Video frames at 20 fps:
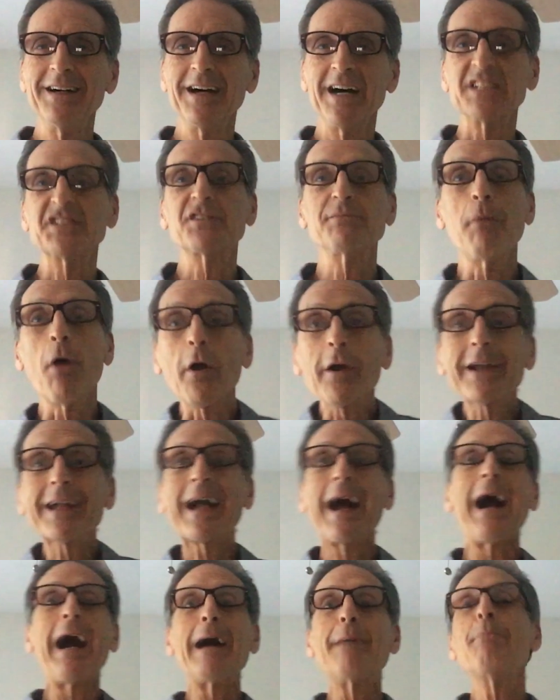A smart
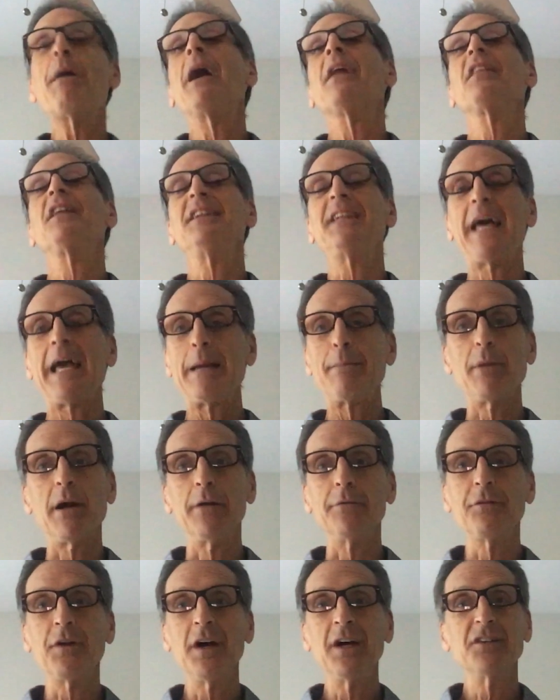guy by the name
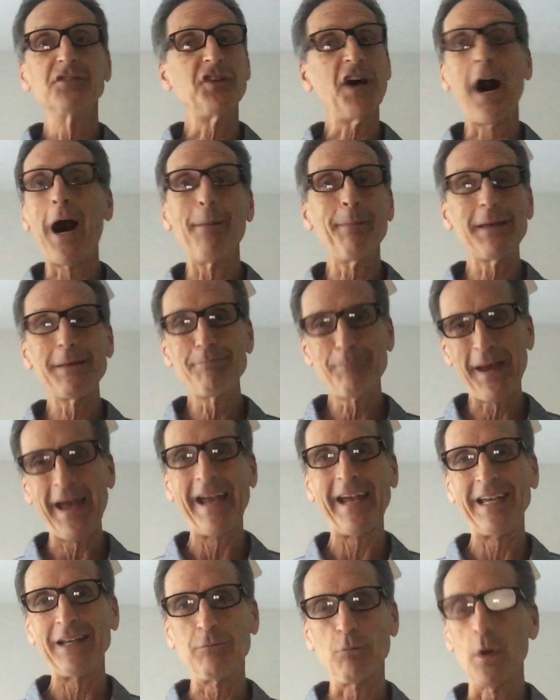of Tommy
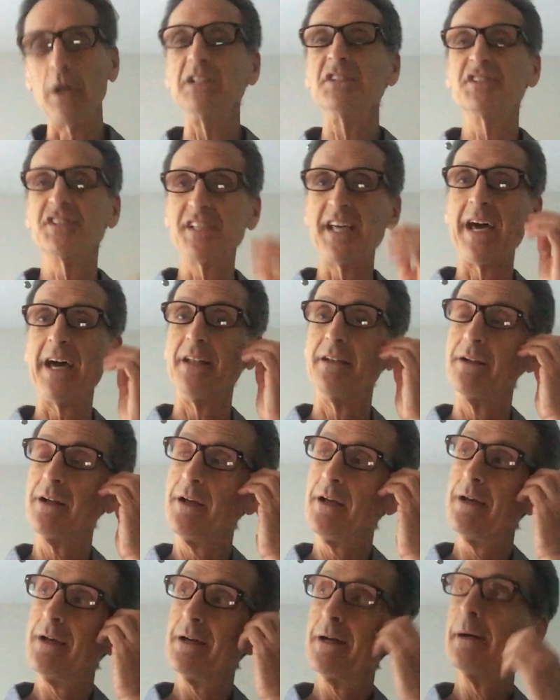Paine once said,
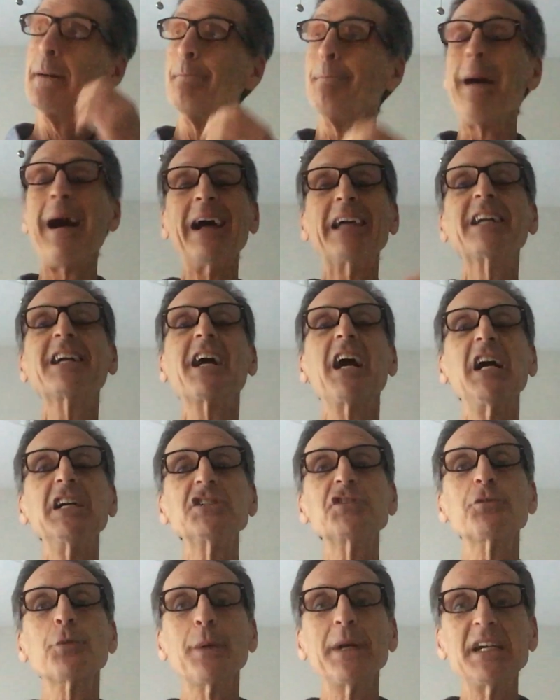"My
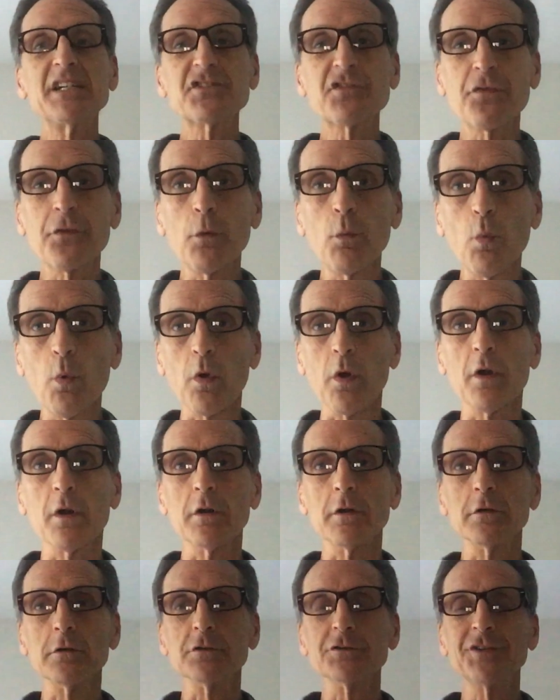country is the
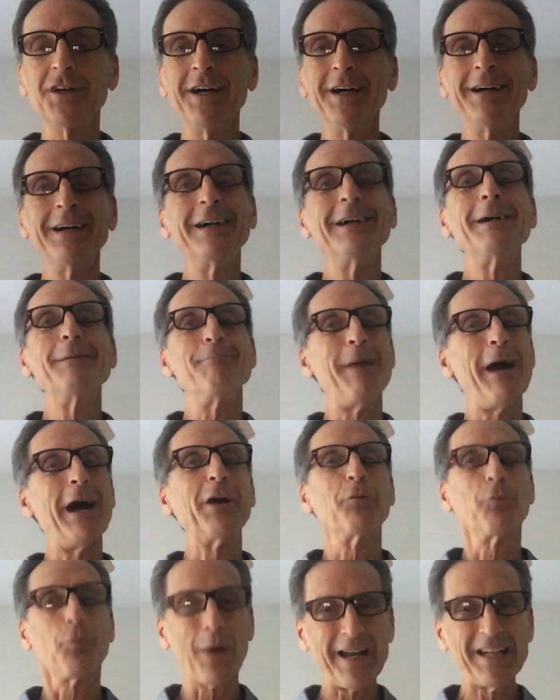world, my
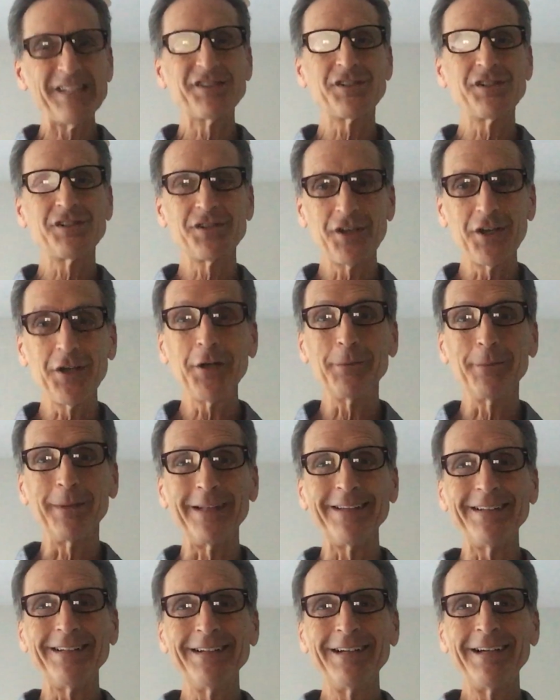race is
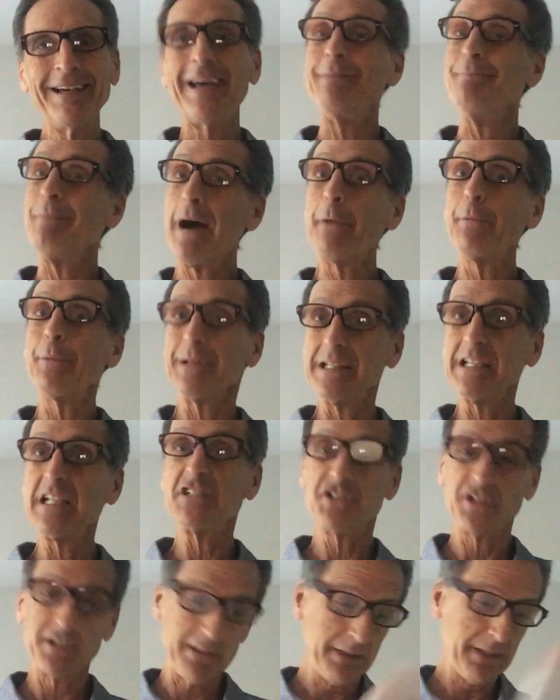human, and my
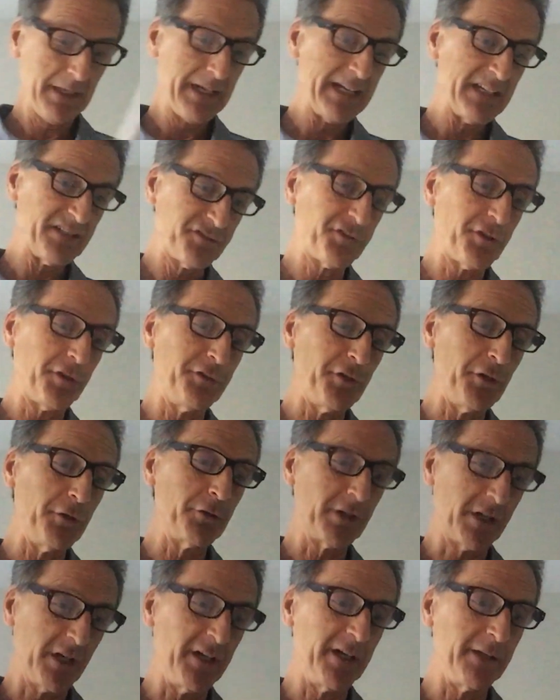religion is to
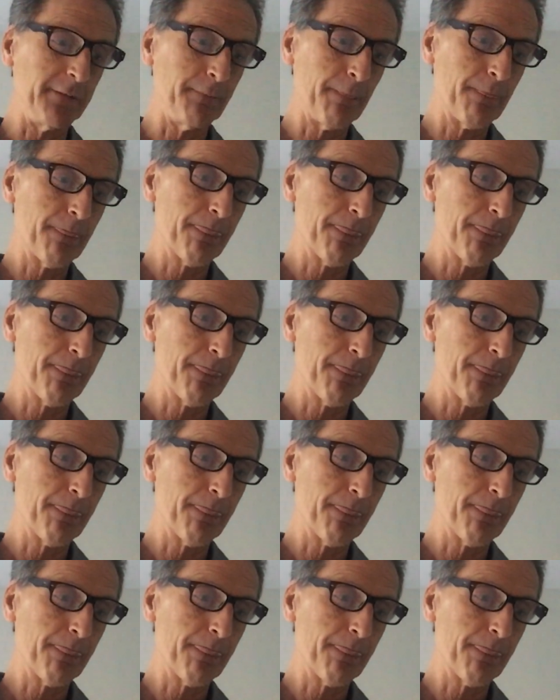do good."